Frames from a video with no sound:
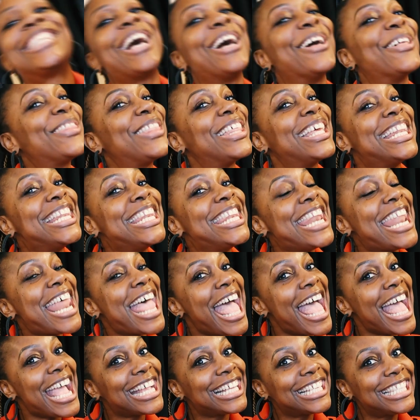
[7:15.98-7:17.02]
So the
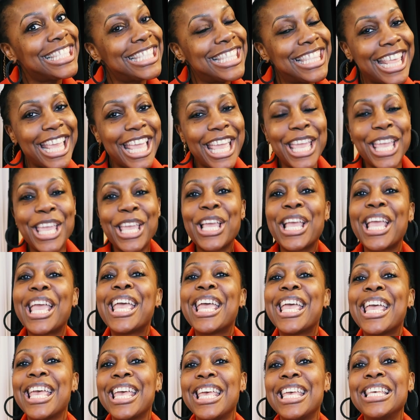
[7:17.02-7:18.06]
next thing
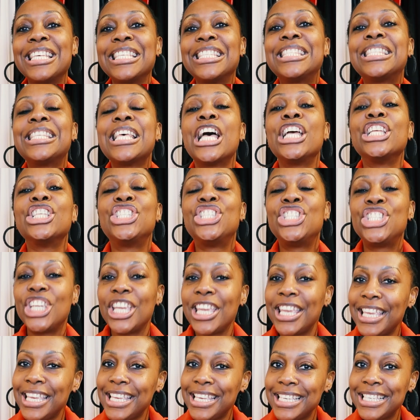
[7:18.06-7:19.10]
is
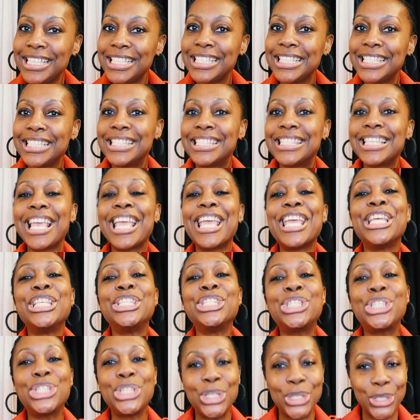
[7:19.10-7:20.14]
jeans
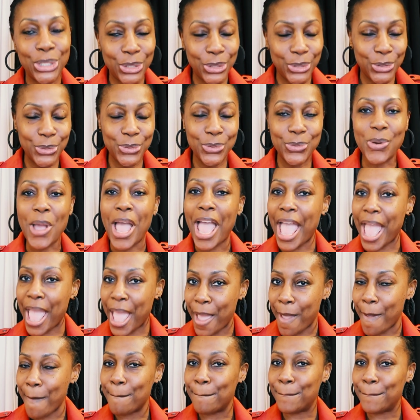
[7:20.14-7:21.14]
into a